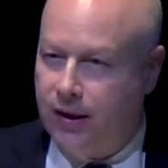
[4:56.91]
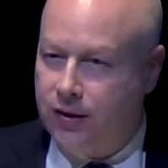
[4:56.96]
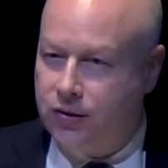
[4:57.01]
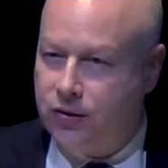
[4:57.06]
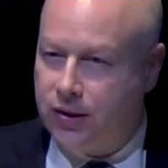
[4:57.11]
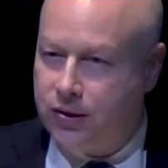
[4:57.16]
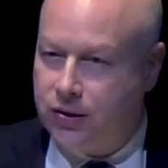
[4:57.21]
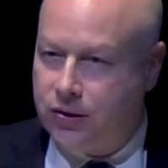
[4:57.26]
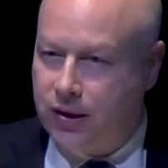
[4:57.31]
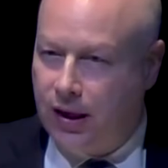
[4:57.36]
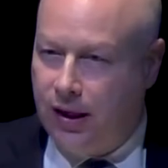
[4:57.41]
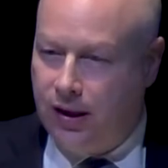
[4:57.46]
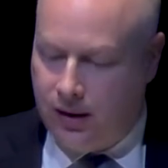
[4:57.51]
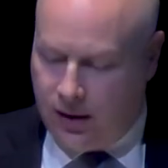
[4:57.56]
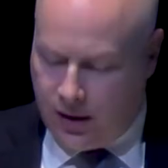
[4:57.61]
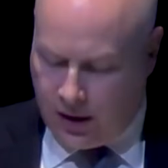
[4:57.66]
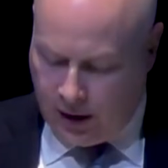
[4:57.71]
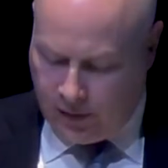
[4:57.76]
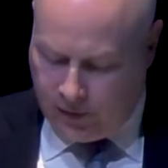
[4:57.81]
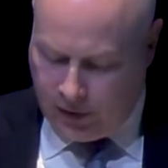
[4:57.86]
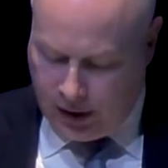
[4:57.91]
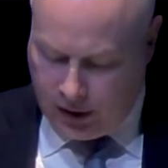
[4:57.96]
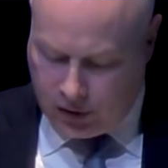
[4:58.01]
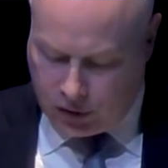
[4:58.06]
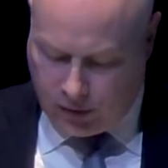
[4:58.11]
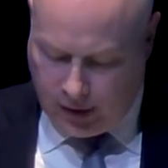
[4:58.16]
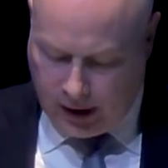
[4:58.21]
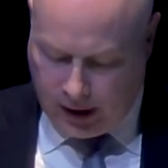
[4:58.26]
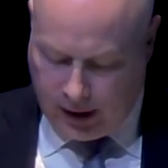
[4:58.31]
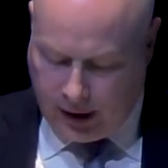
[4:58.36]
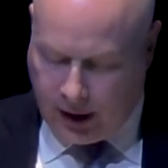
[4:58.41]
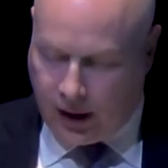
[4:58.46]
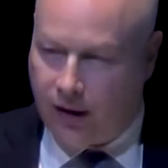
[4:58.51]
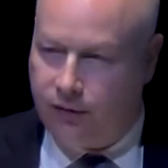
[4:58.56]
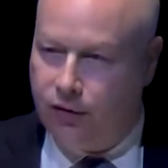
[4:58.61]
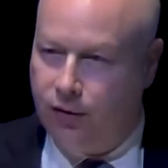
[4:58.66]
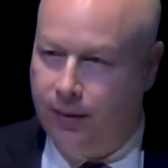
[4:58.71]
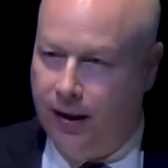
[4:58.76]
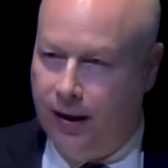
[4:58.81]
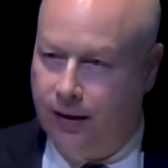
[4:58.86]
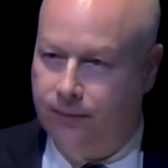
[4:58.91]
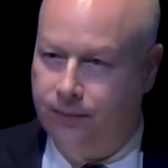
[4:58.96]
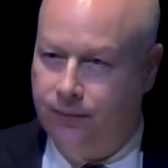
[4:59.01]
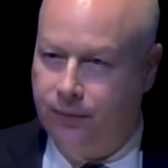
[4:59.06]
is the seat of the Israeli government.